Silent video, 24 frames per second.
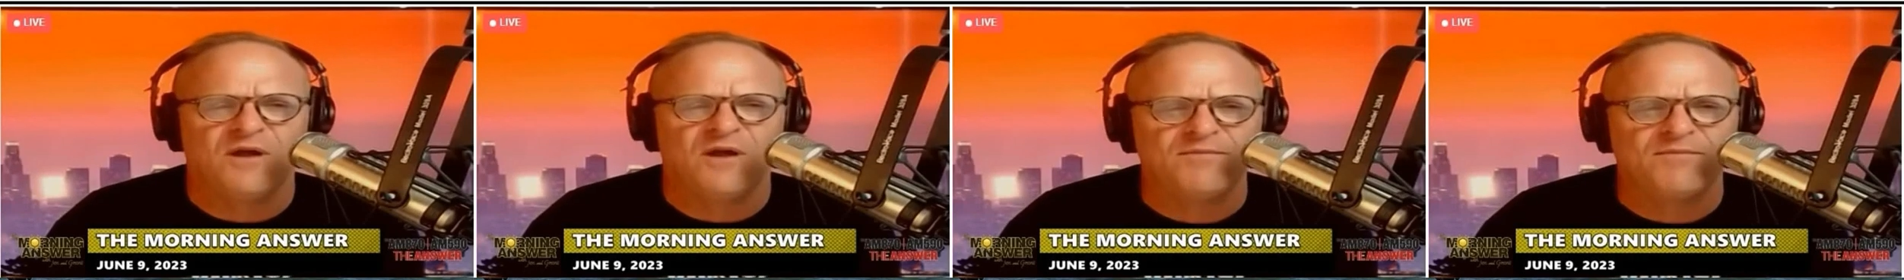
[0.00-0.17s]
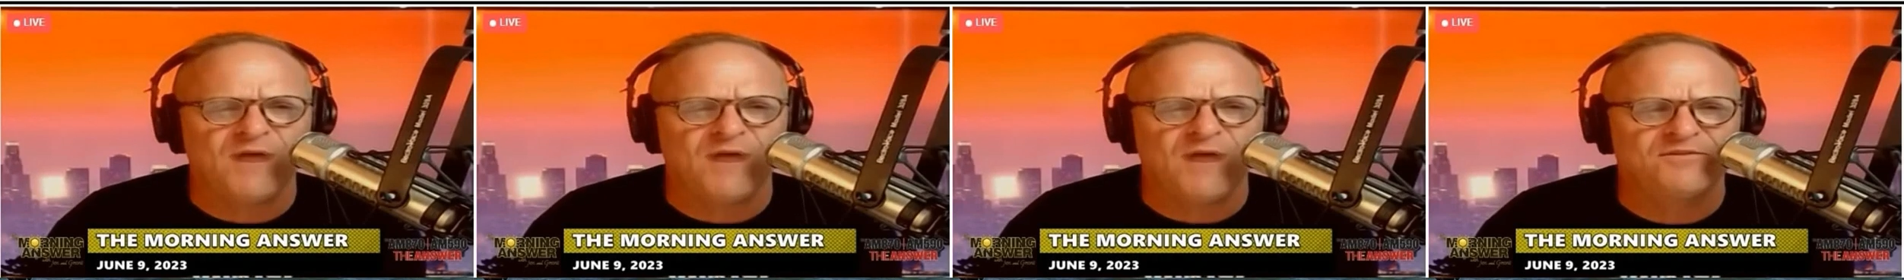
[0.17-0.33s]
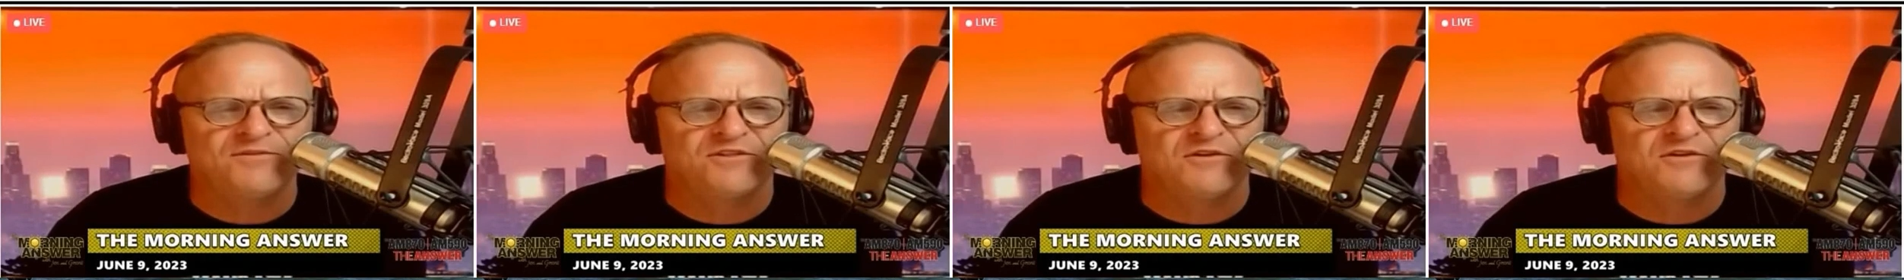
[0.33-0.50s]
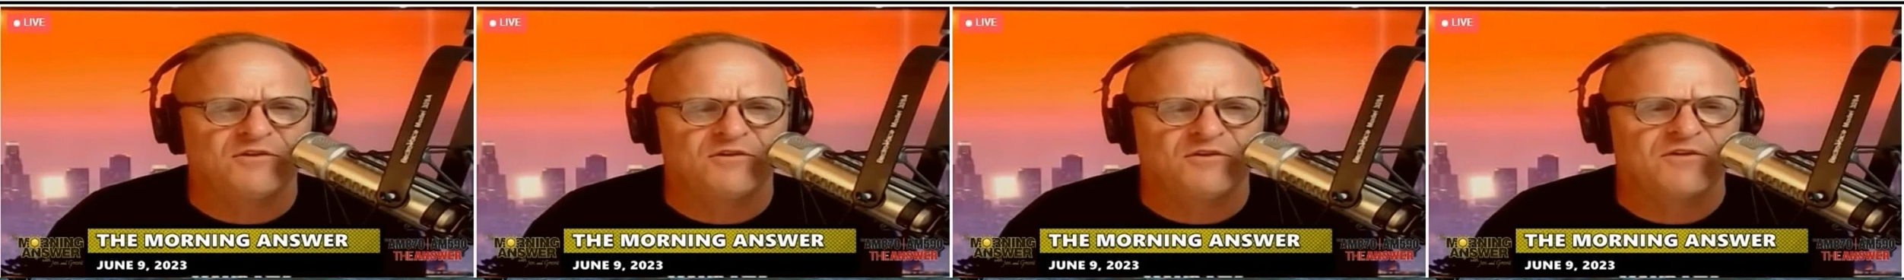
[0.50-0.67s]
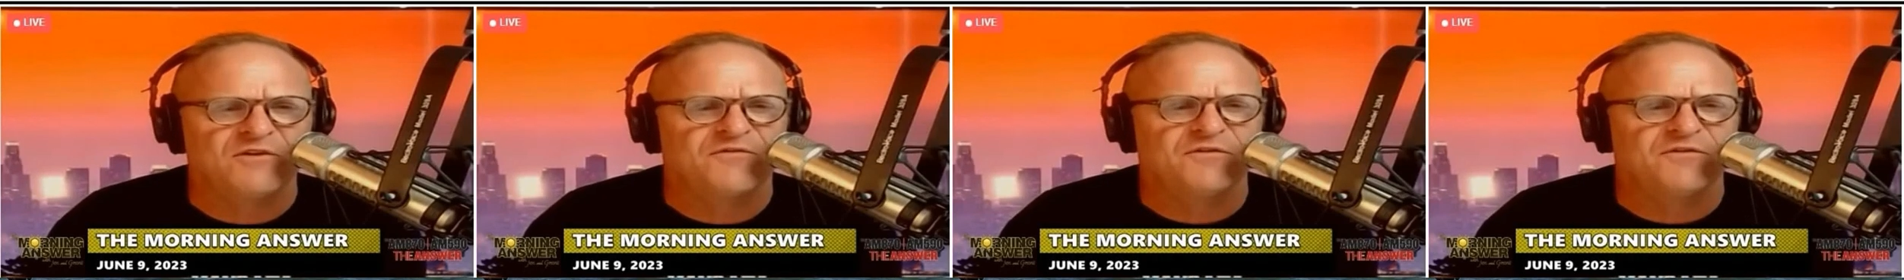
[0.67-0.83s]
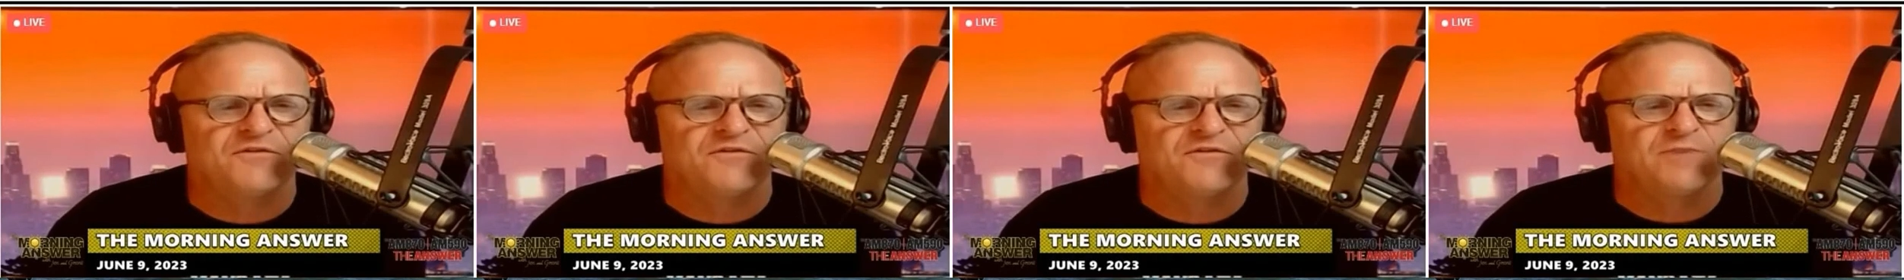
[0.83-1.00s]
I'm so
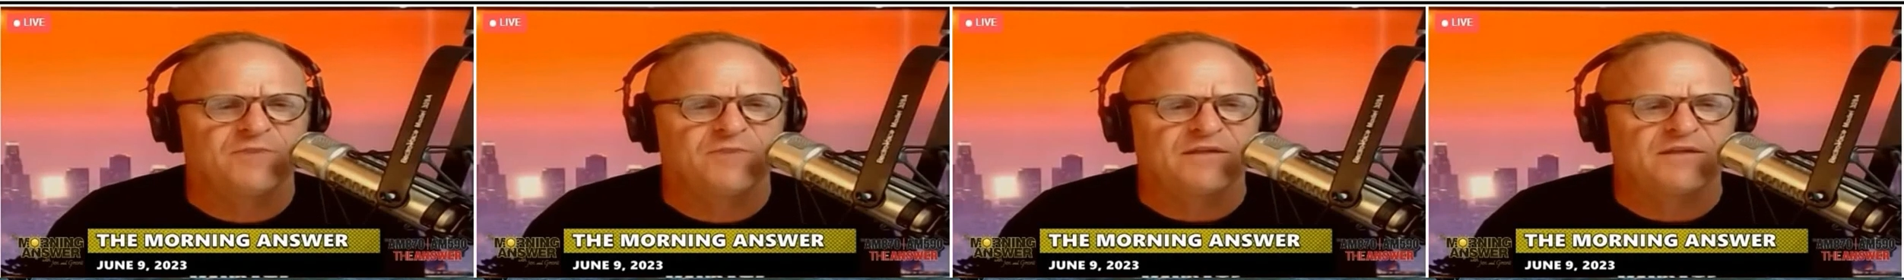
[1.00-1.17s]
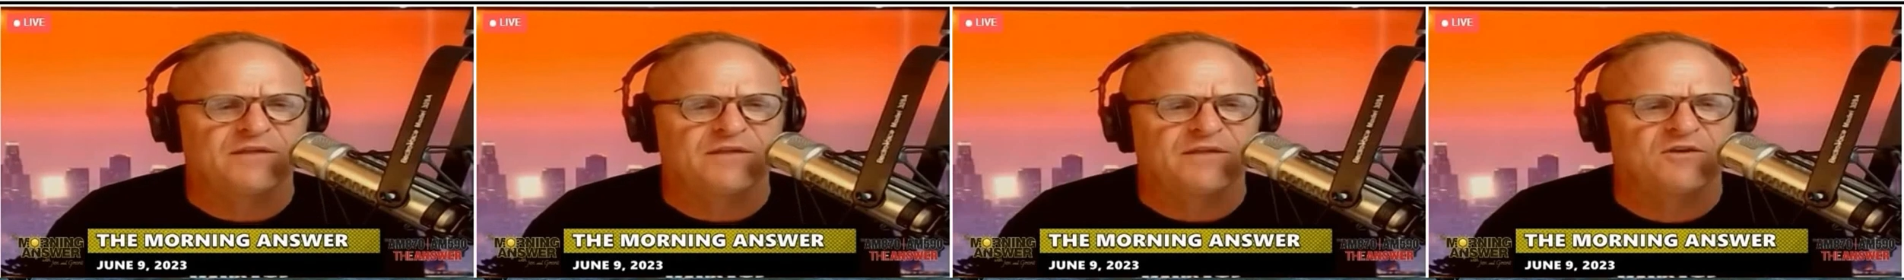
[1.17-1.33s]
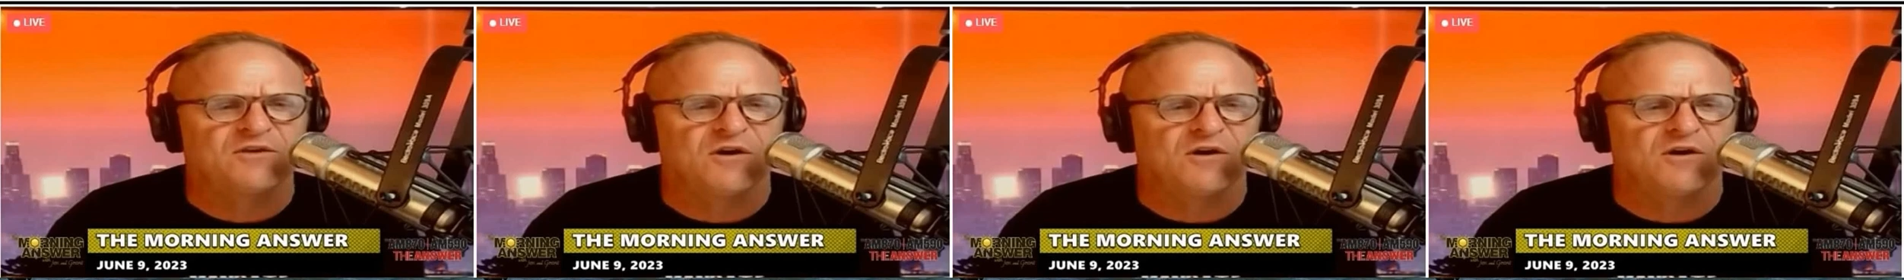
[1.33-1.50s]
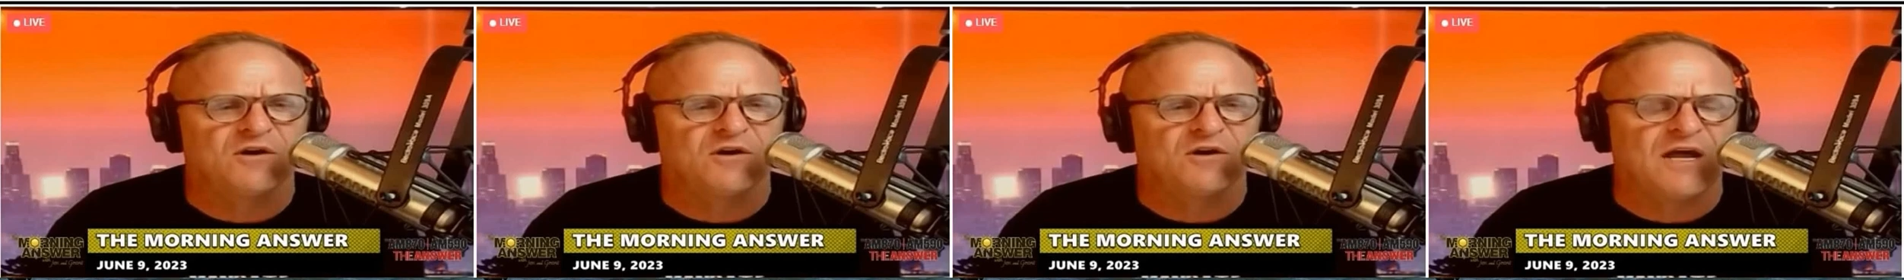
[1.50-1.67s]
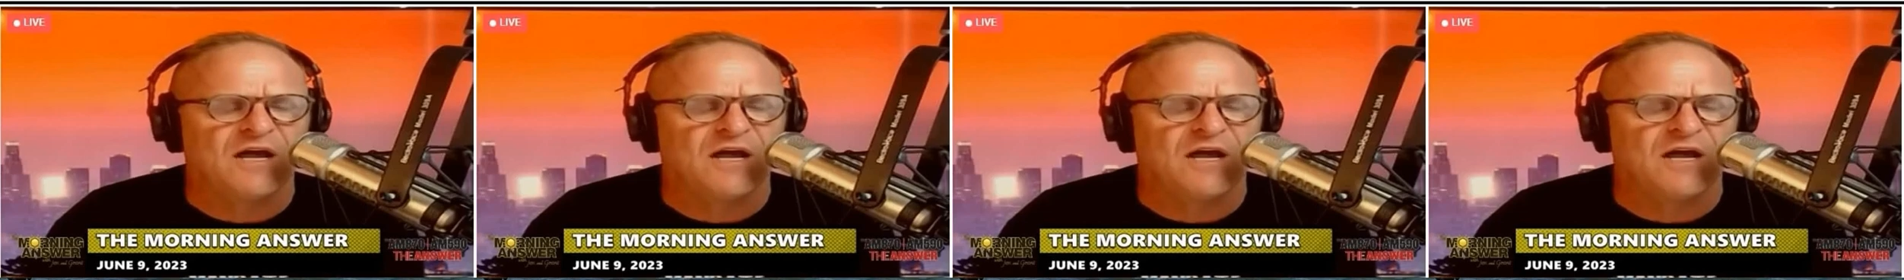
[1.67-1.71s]
confused by this caller.